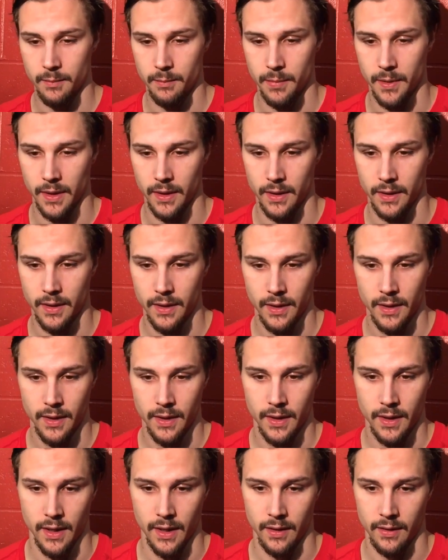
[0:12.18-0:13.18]
But
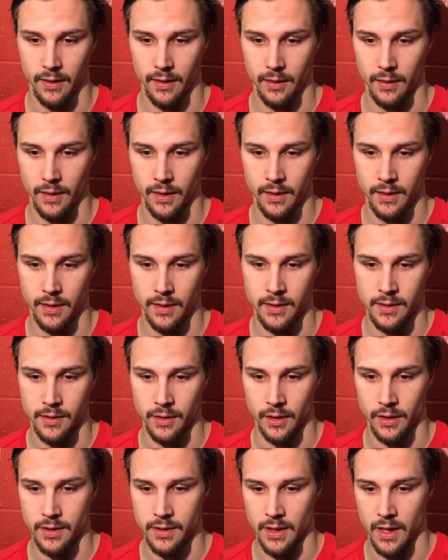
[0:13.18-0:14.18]
I think it
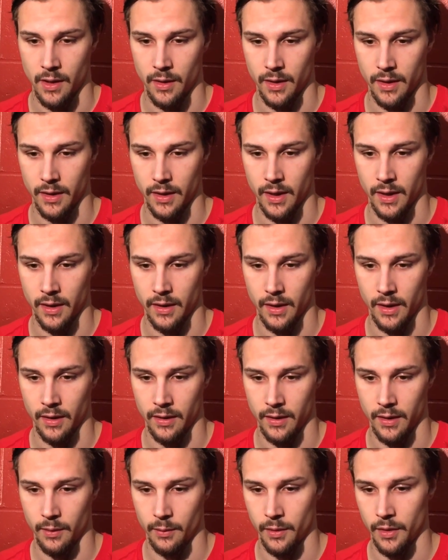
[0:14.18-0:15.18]
starts now, and I
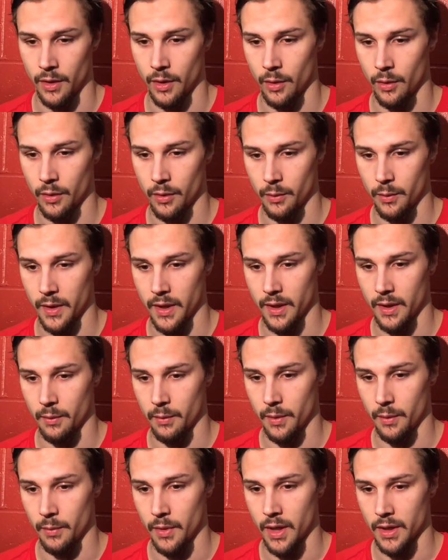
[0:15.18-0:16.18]
think we know the way that
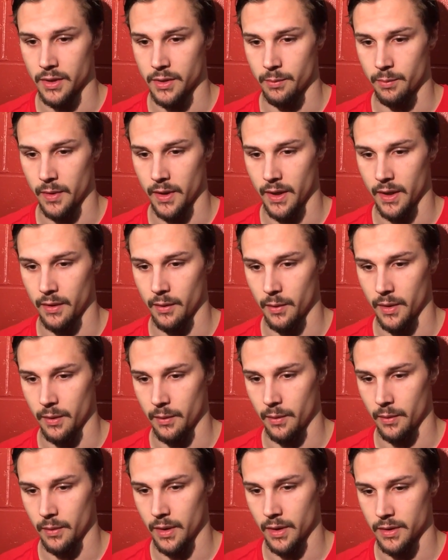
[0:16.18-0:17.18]
we want to play and the way
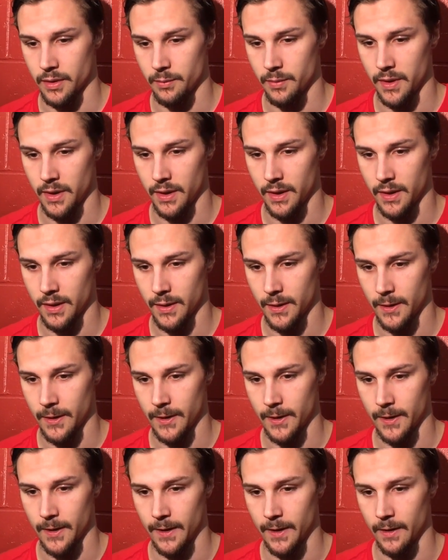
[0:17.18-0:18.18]
we want to play
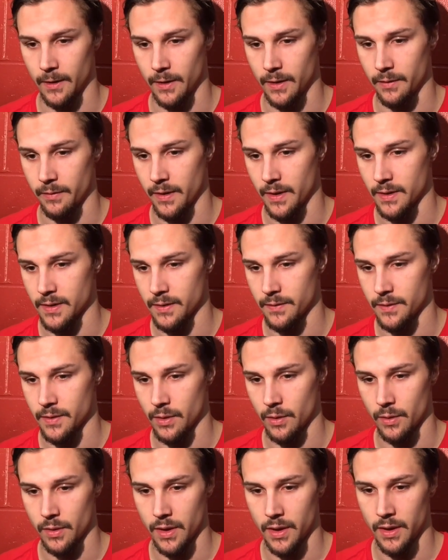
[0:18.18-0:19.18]
in our defensive
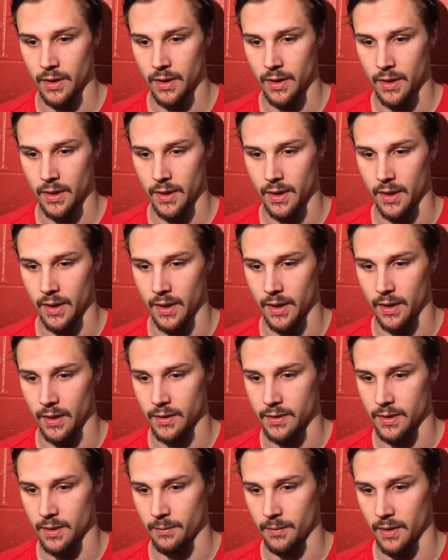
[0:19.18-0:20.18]
zone. And
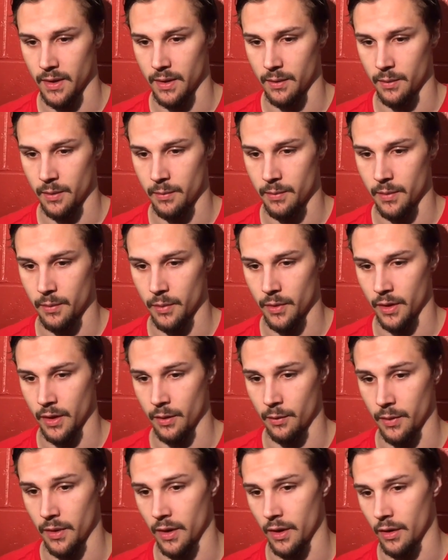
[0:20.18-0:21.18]
it's something that
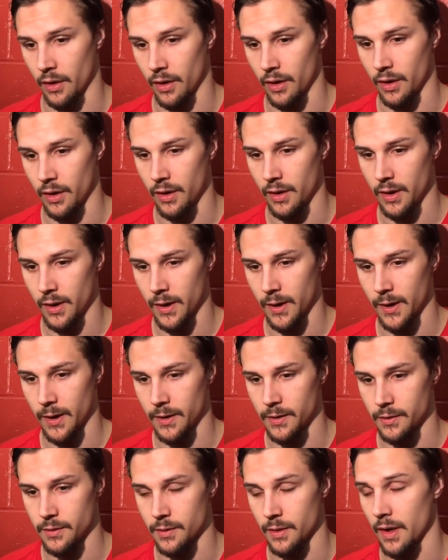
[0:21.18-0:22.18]
we're really hard
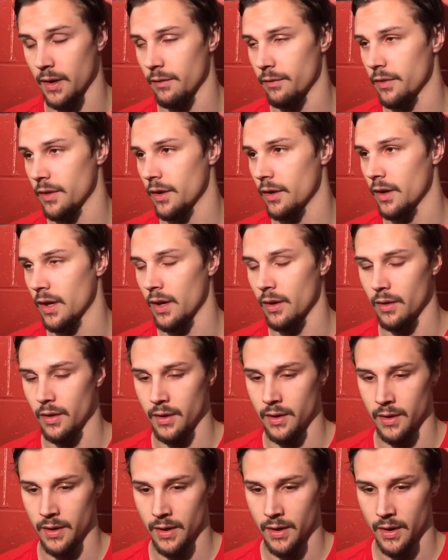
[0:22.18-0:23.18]
to try and figure out.
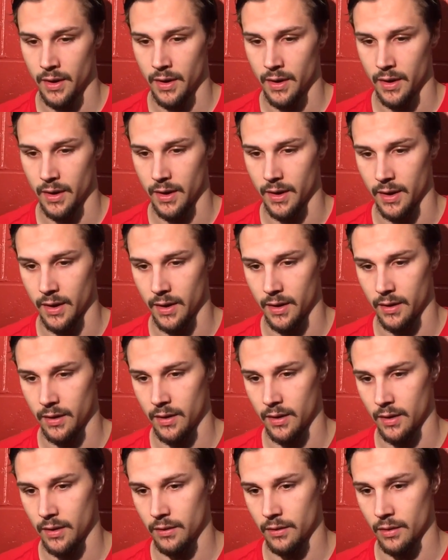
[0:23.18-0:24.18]

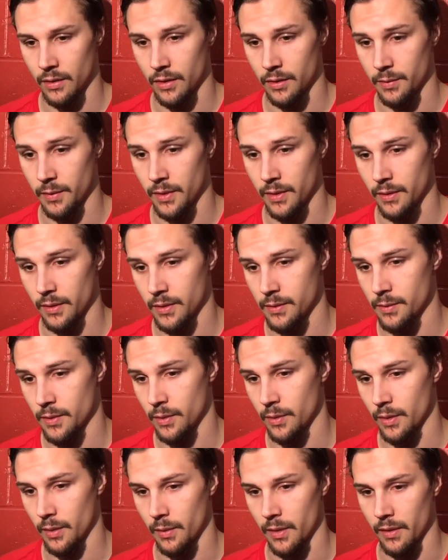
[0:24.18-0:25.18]
And, you know, it's
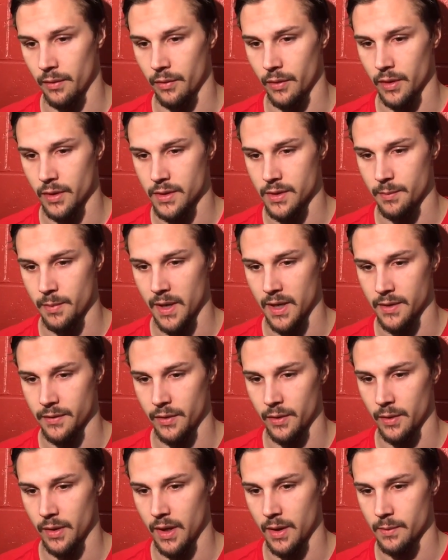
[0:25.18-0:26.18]
been going well for us the past
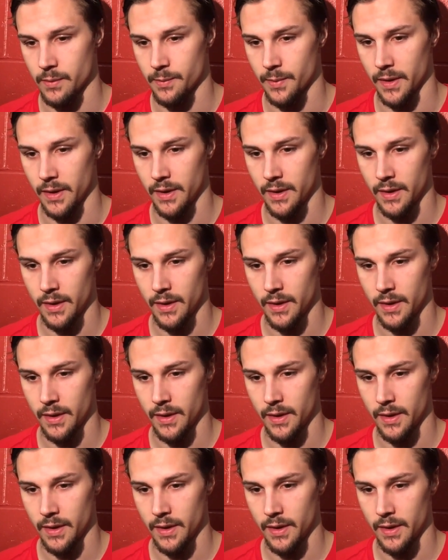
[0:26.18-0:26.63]
few games, but